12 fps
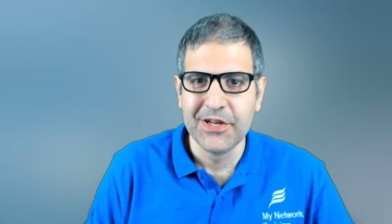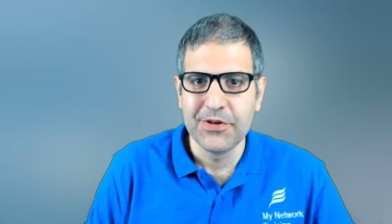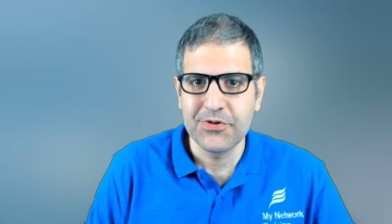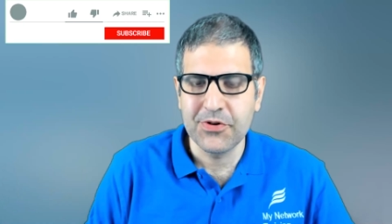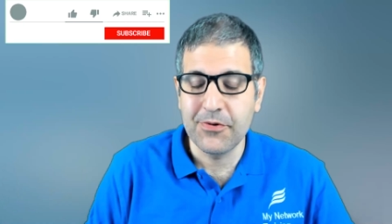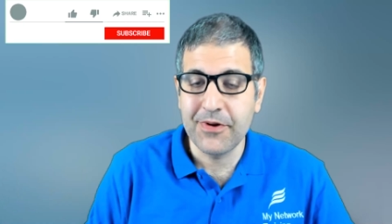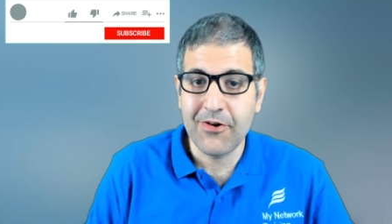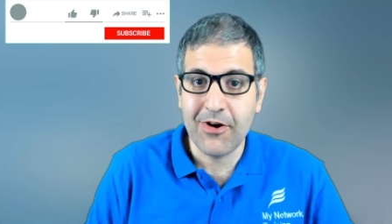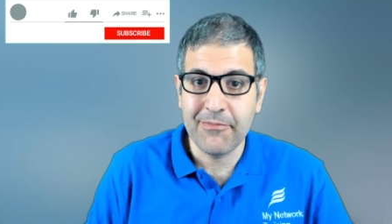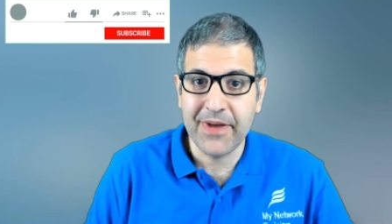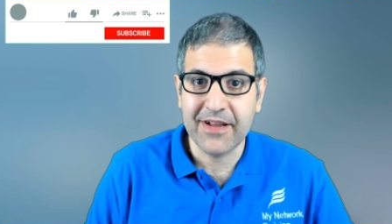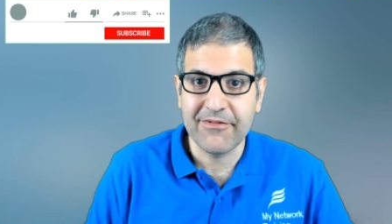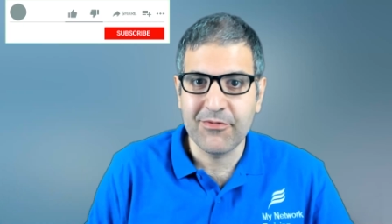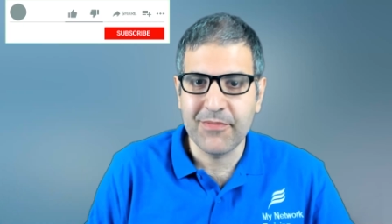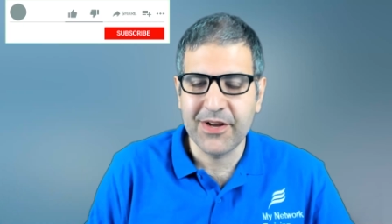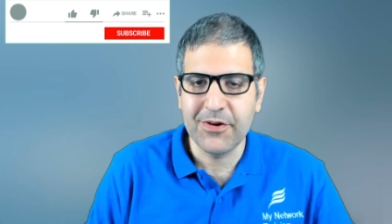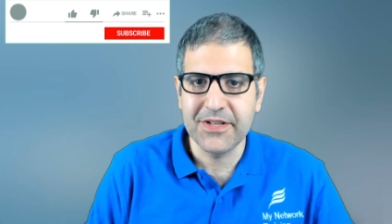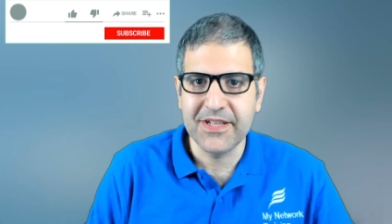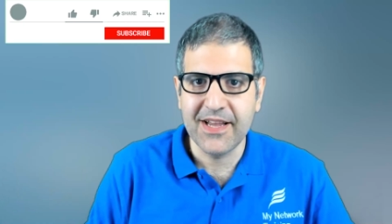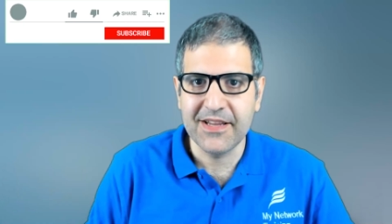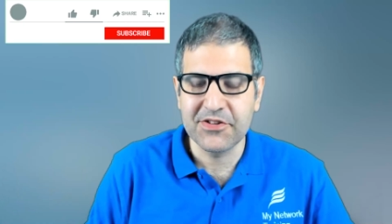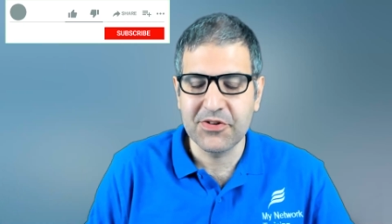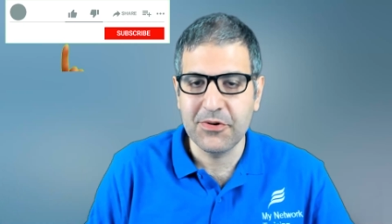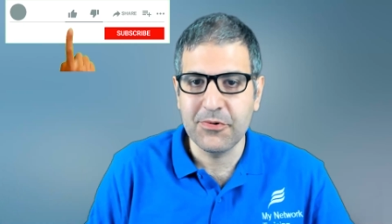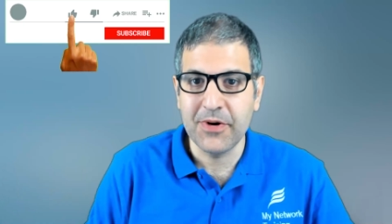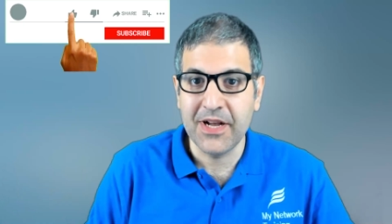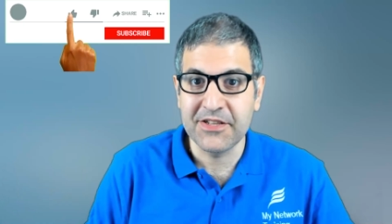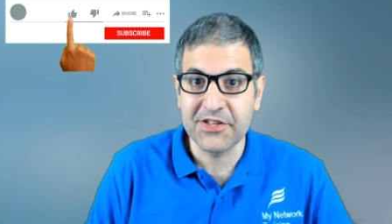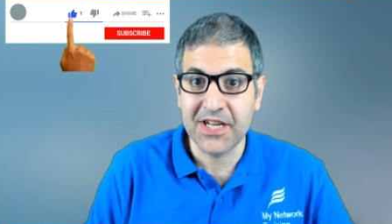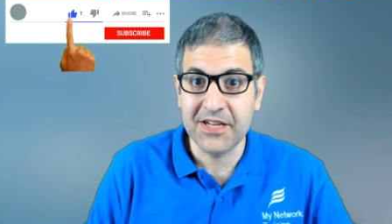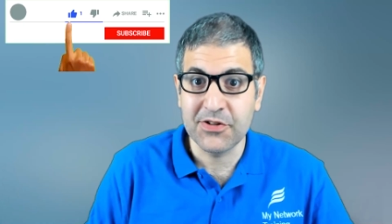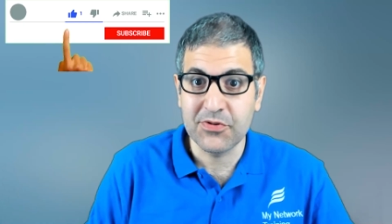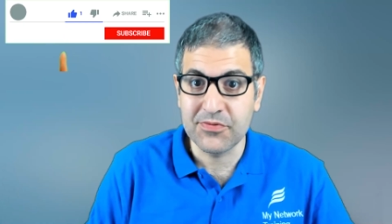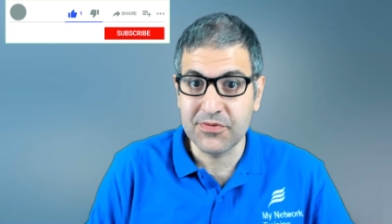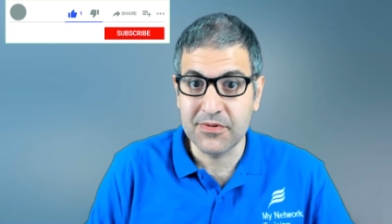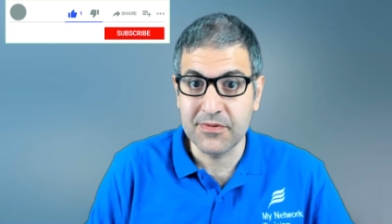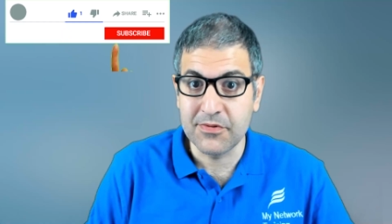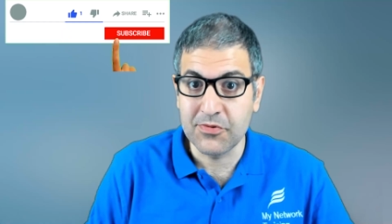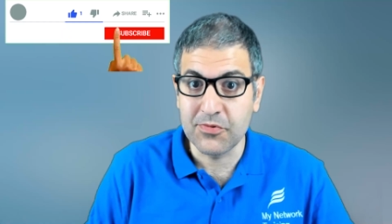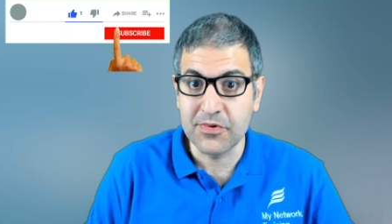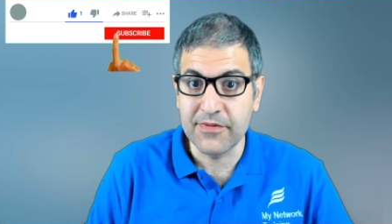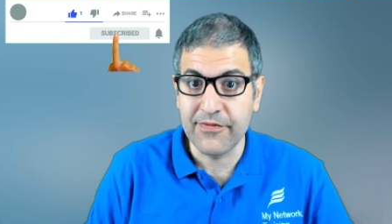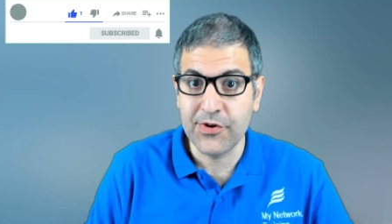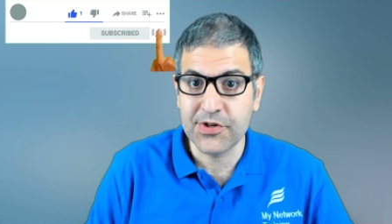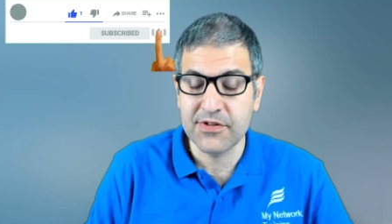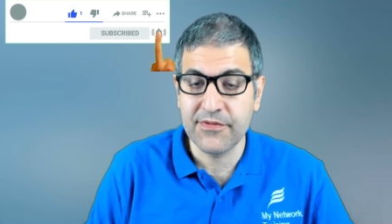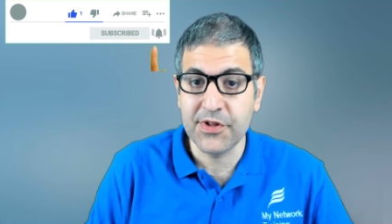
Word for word: So now I'm back from my holiday so I decided to do the first